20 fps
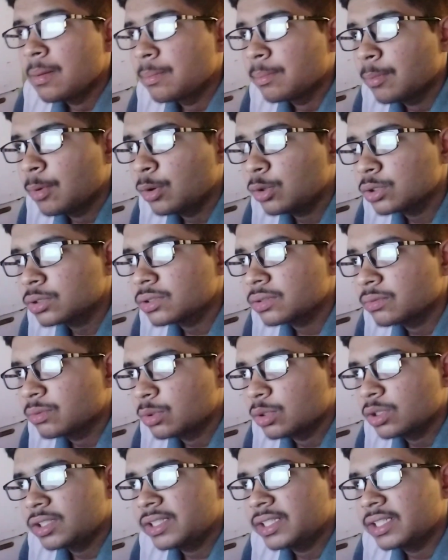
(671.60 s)
Most
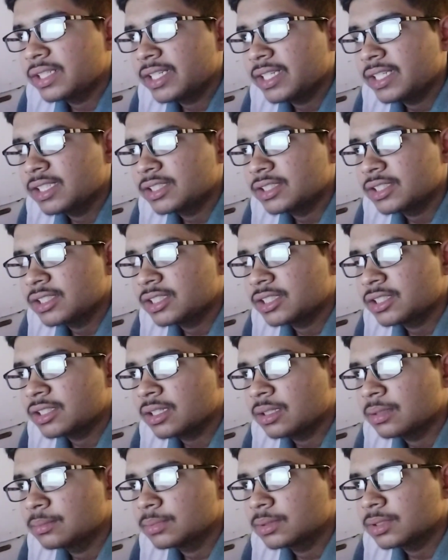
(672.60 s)
voting
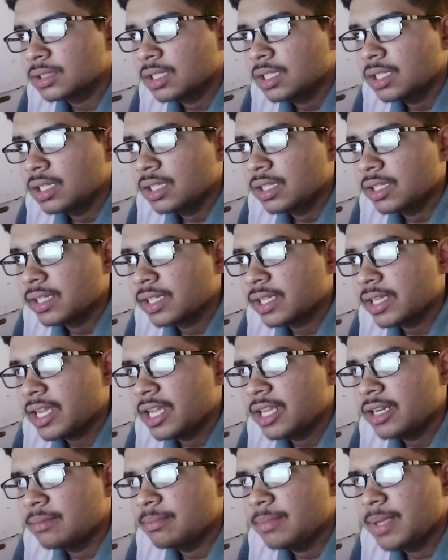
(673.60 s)
systems
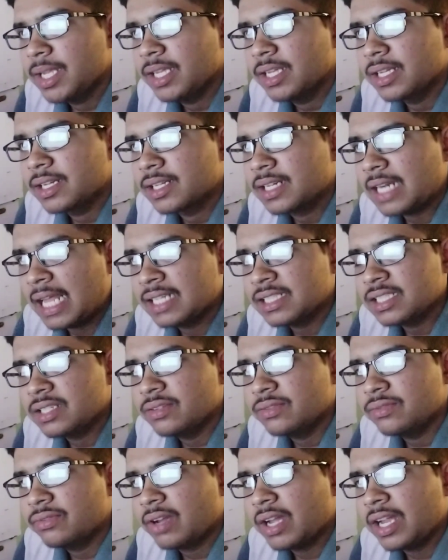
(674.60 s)
can be
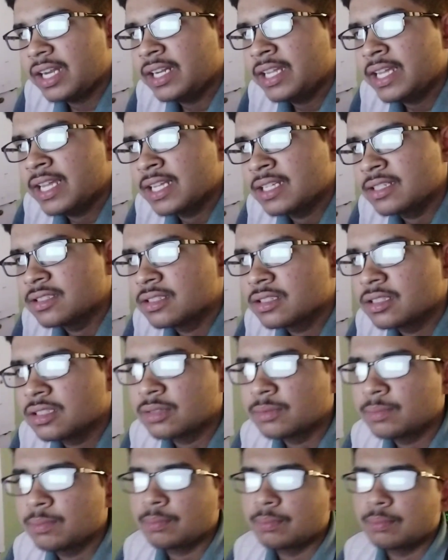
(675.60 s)
classified as
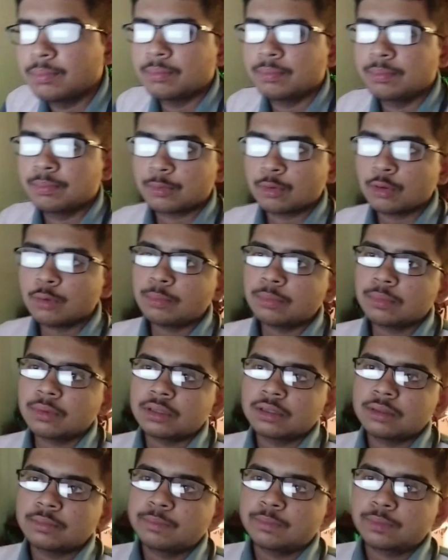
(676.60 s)
a
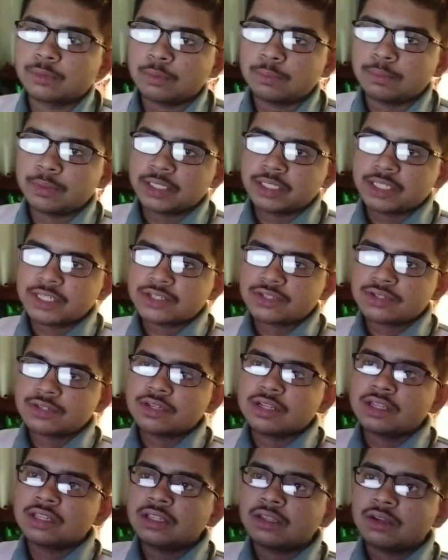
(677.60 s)

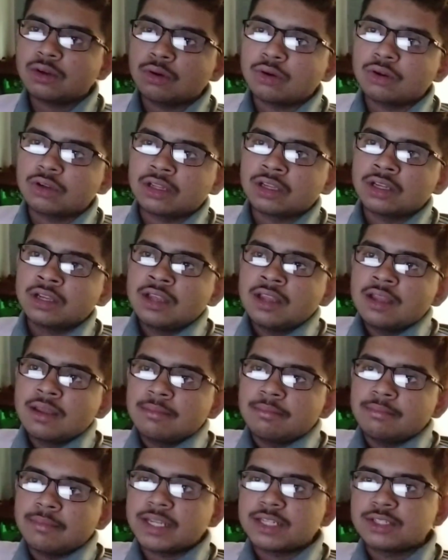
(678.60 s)
proportional or
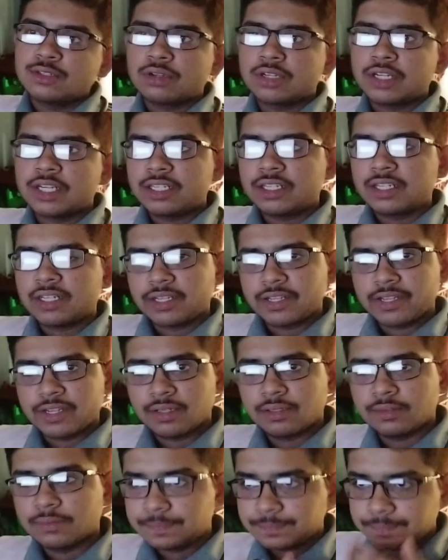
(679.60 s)
majoritarian.